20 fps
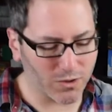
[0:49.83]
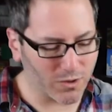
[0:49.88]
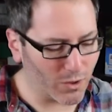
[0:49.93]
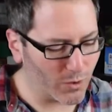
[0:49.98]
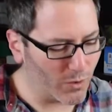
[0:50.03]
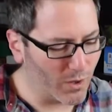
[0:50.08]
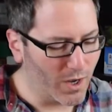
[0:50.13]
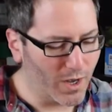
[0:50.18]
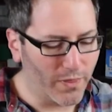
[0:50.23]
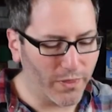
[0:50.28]

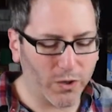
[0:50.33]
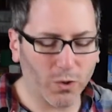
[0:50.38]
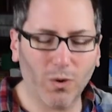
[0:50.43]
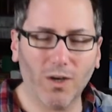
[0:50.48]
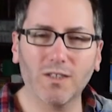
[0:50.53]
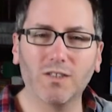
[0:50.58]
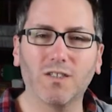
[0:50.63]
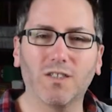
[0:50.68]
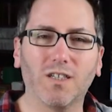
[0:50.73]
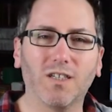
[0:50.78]
So the
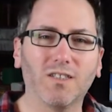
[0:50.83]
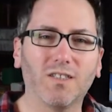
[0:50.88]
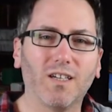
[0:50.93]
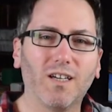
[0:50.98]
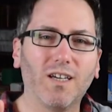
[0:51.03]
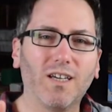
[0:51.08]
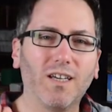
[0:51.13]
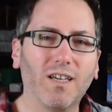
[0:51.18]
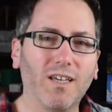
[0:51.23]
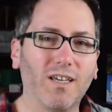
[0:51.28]
question
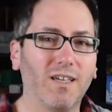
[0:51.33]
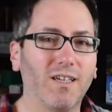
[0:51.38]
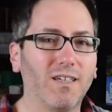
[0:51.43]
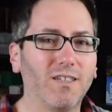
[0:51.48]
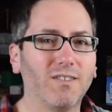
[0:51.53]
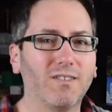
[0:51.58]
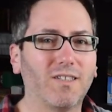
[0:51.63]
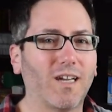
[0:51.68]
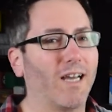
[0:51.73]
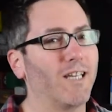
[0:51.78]

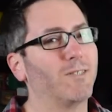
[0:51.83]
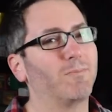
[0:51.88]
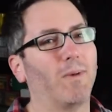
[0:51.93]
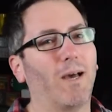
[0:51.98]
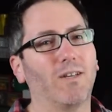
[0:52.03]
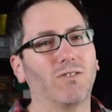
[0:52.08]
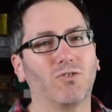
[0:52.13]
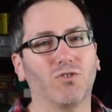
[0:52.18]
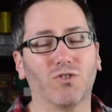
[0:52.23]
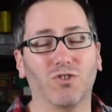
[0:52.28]
is Dice
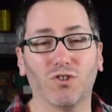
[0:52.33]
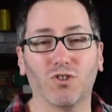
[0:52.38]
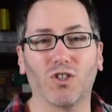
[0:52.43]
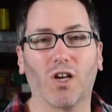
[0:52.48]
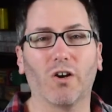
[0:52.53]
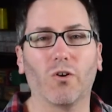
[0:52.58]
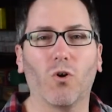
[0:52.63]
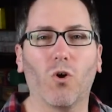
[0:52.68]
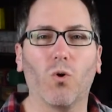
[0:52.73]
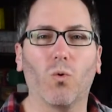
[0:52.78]
Masters in
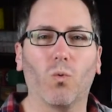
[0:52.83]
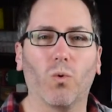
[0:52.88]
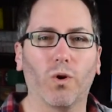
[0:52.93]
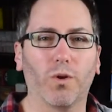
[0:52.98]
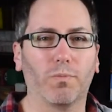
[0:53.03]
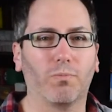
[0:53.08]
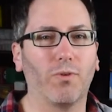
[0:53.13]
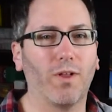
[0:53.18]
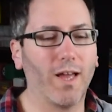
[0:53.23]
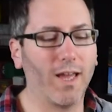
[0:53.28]
general
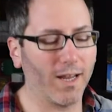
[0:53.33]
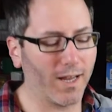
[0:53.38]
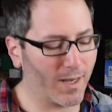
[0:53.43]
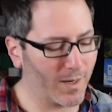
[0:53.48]
worth playing?